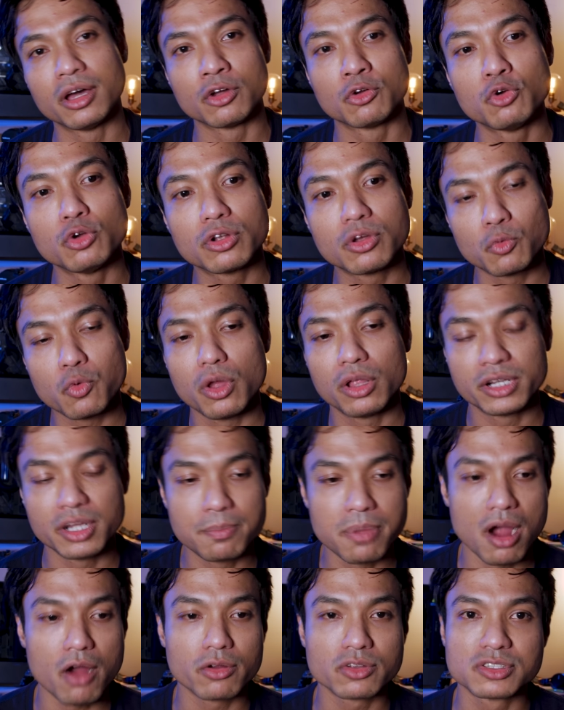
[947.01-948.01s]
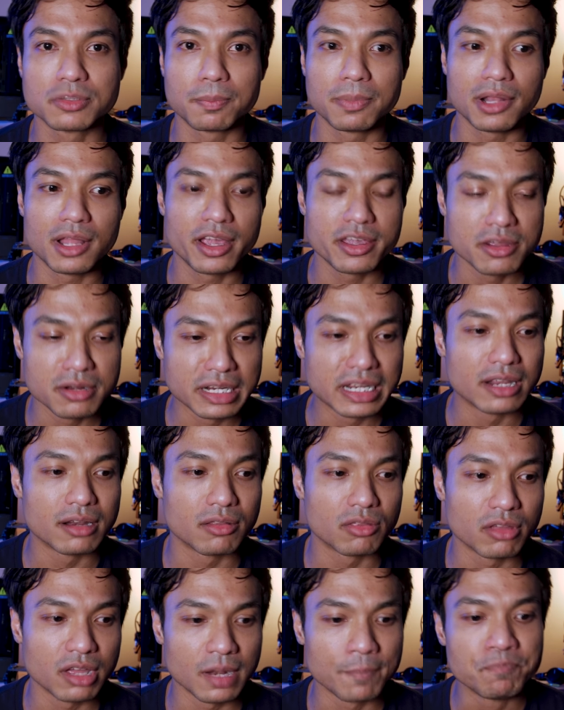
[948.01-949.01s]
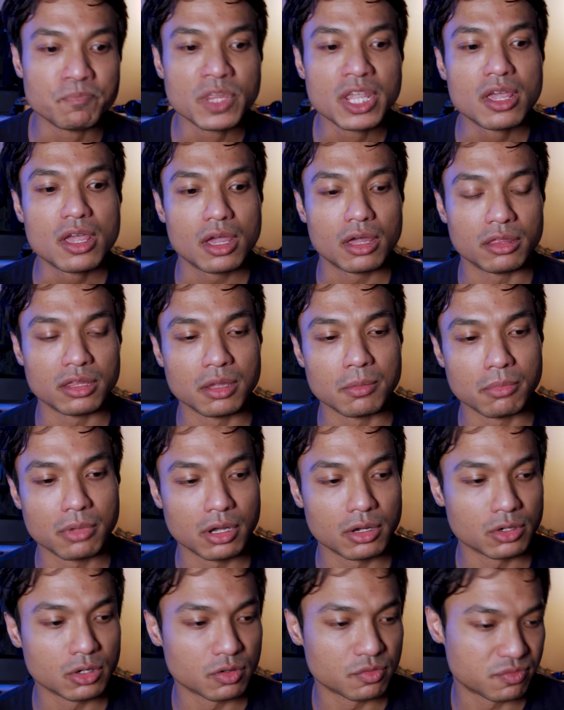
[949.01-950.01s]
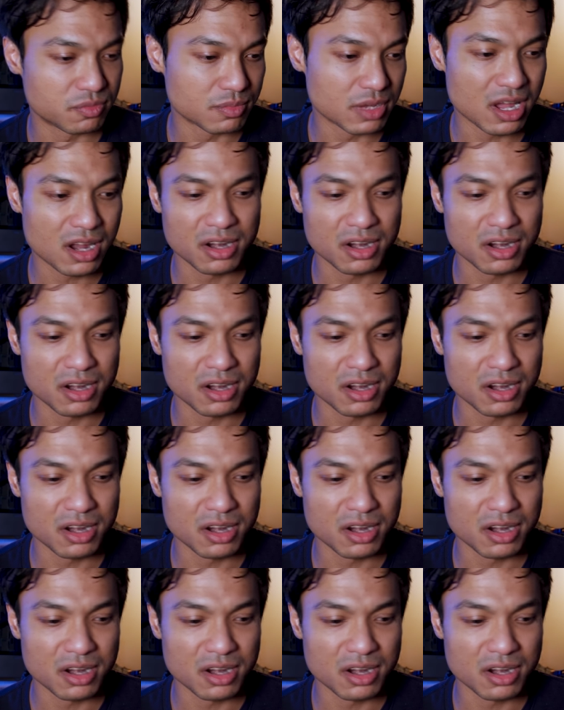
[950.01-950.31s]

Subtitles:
a good quality power supply unit, then the amount of,